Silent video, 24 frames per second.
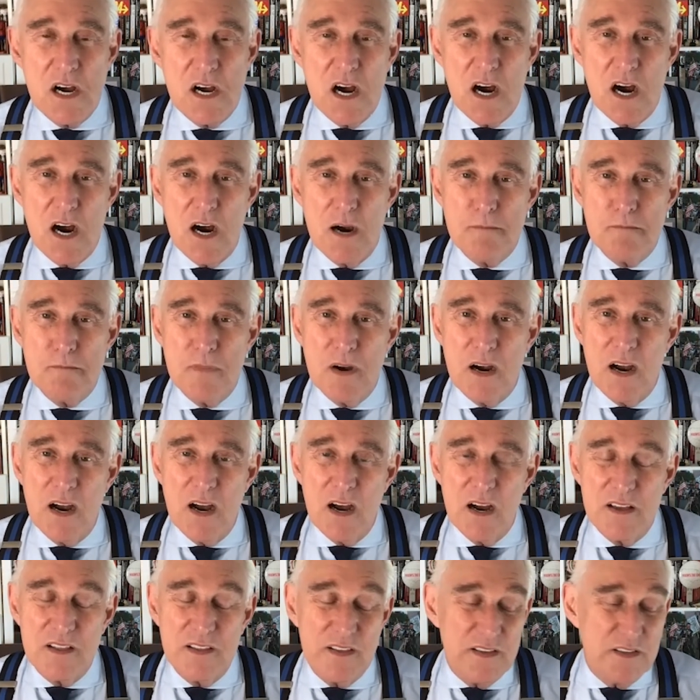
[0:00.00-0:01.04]
And
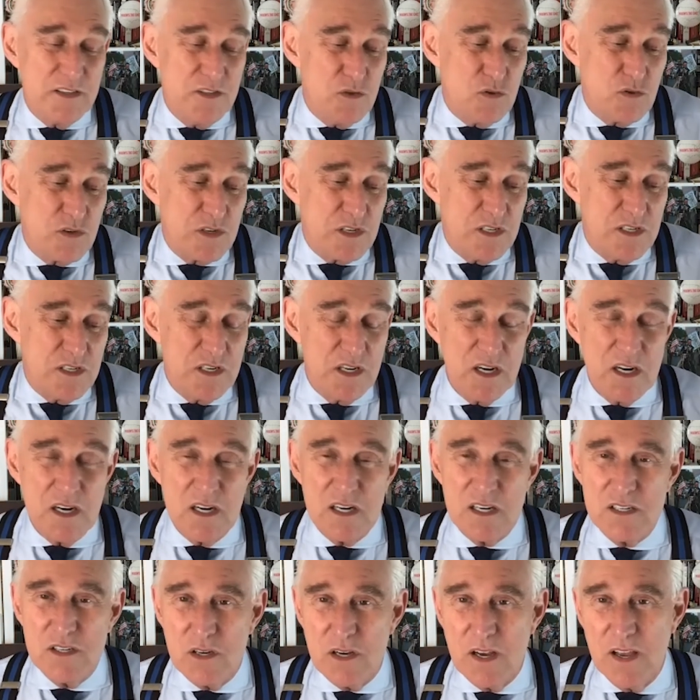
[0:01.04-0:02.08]

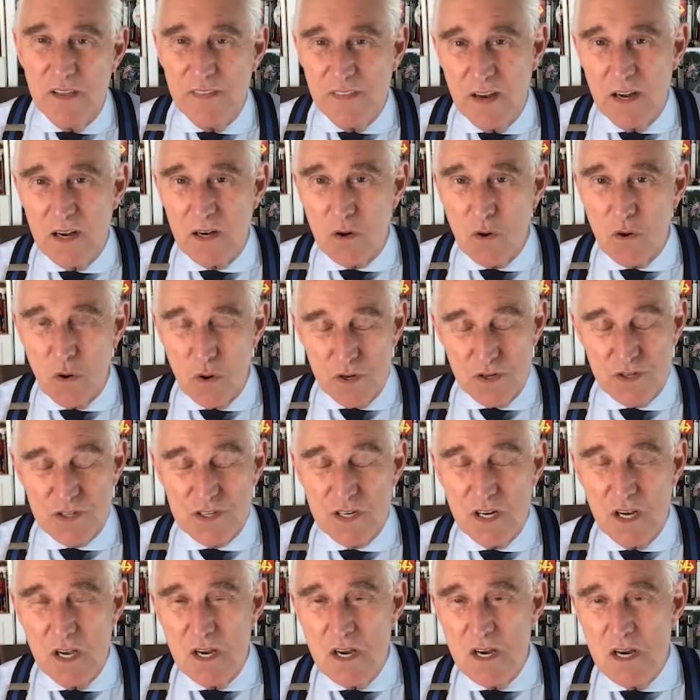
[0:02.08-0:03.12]
then, of course,
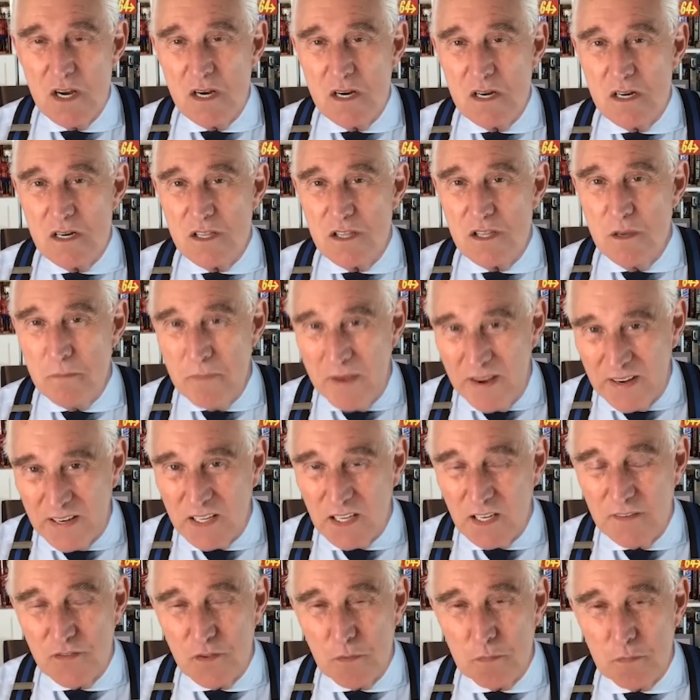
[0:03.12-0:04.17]
The
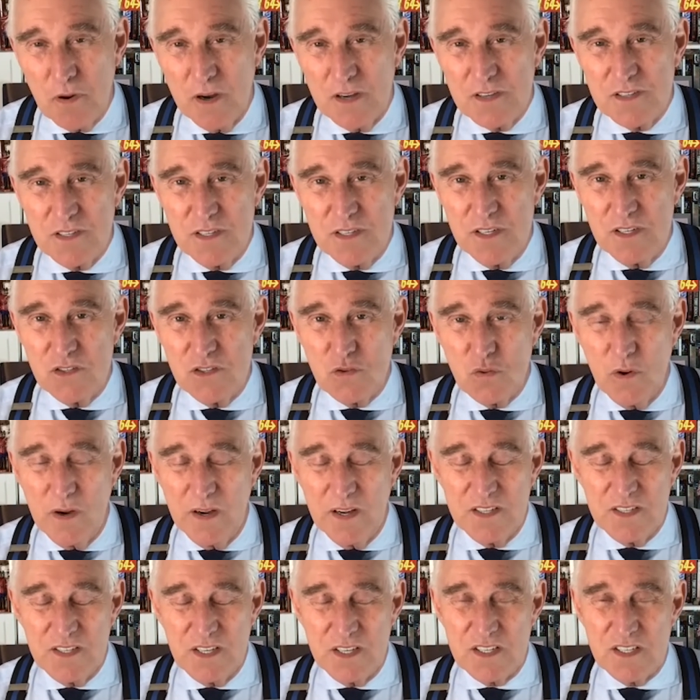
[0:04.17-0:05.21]
Making of the President
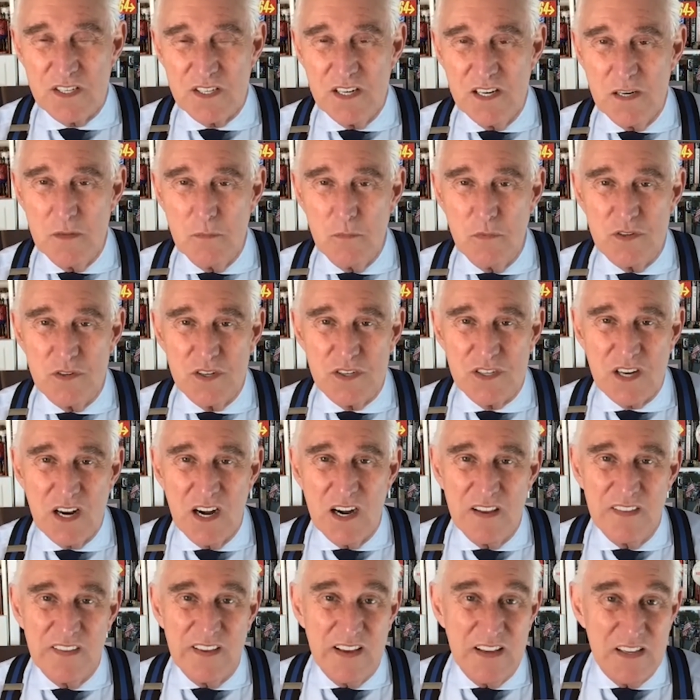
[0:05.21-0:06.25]
2016, which is
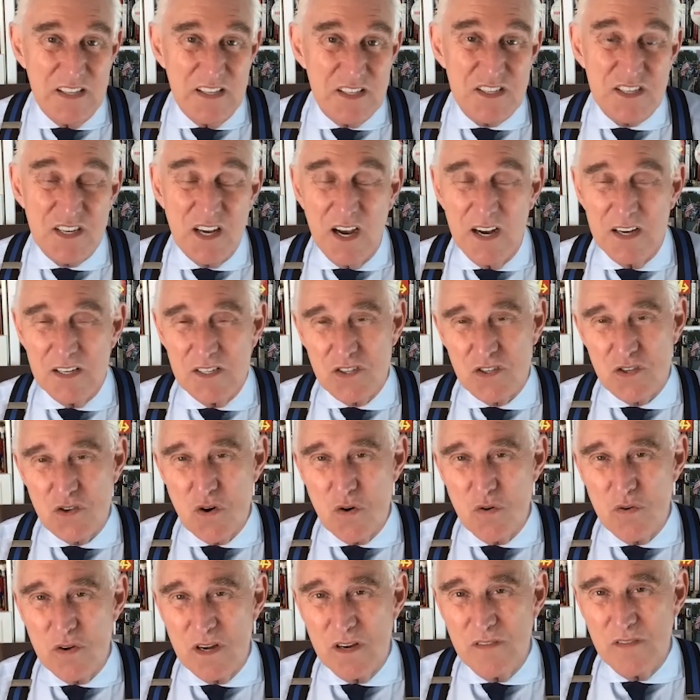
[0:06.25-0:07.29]
kind of the inside
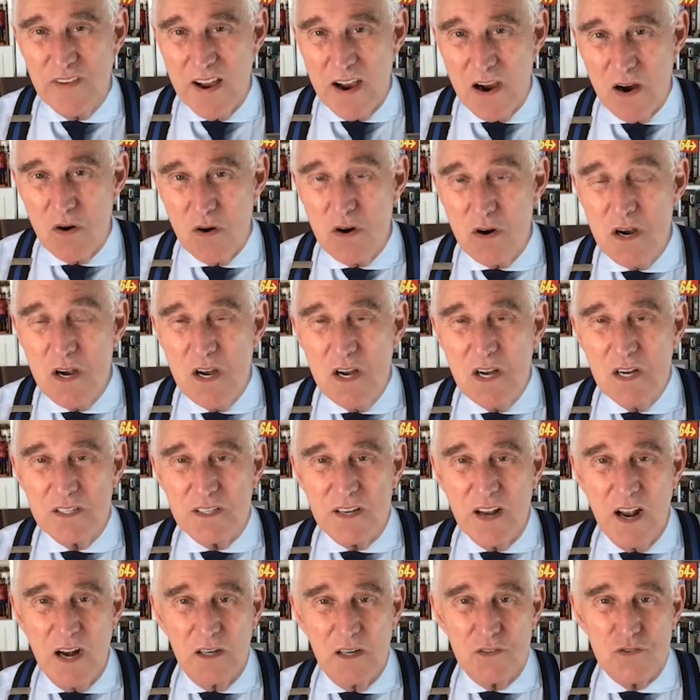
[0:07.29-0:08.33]
story of how
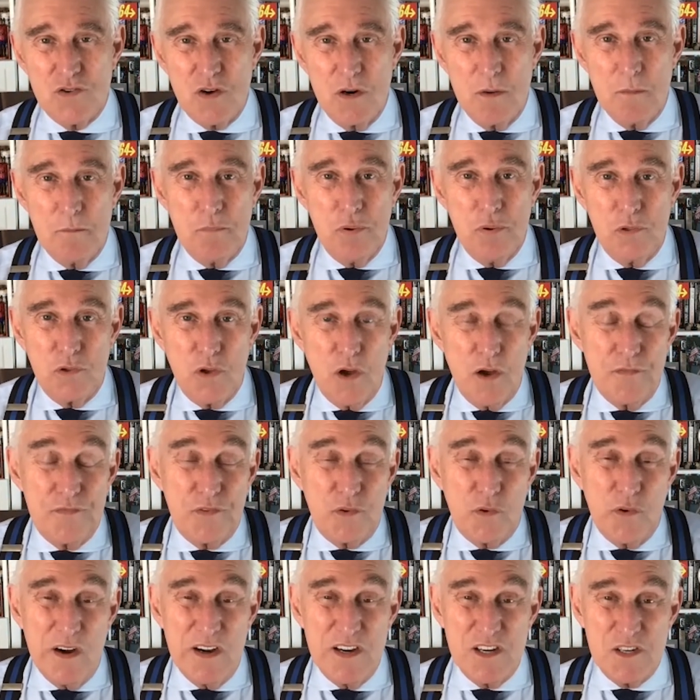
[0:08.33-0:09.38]
Donald Trump pulled off the
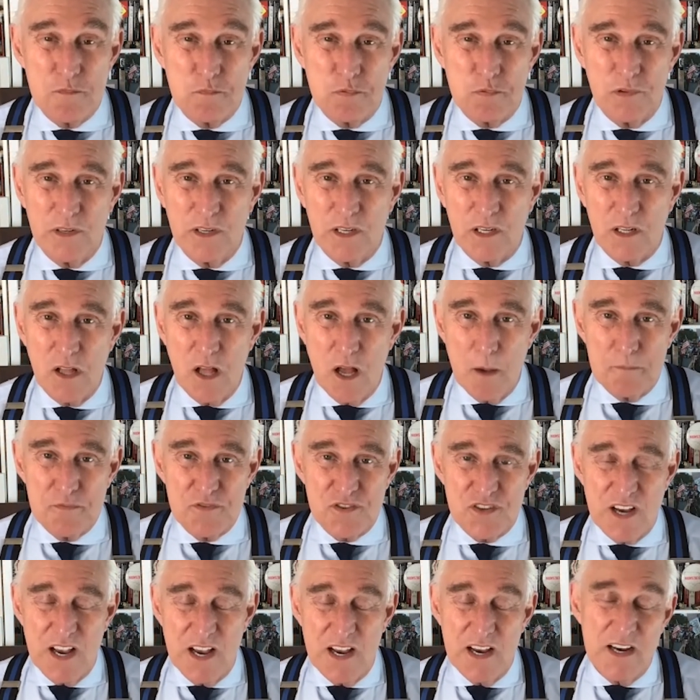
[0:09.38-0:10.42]
greatest political
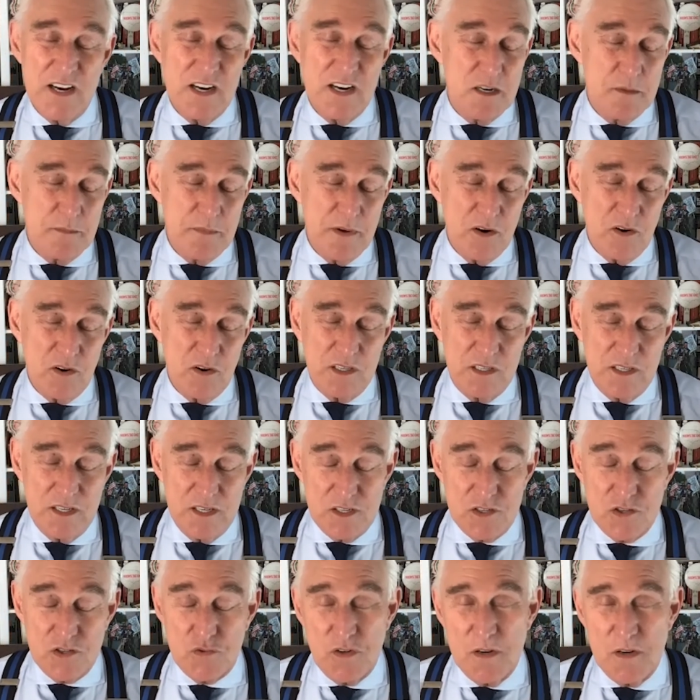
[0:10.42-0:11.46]
upset in American
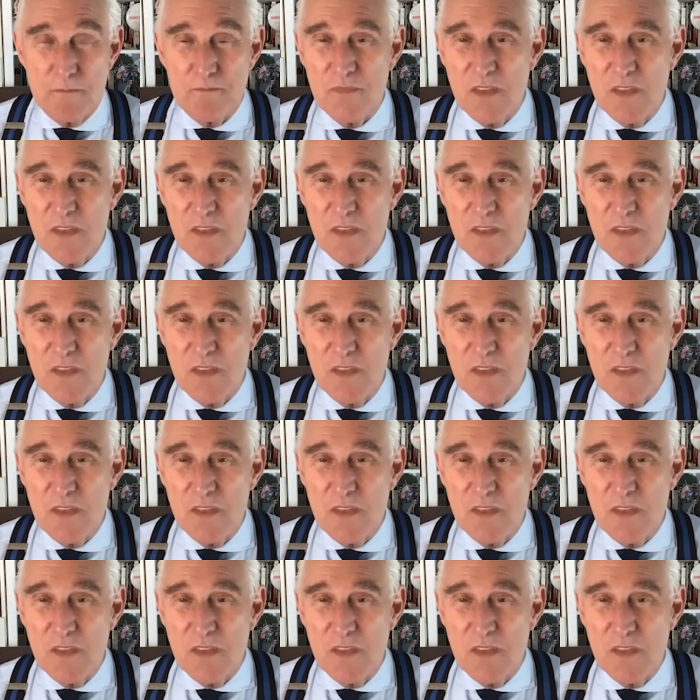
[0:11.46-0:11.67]
history.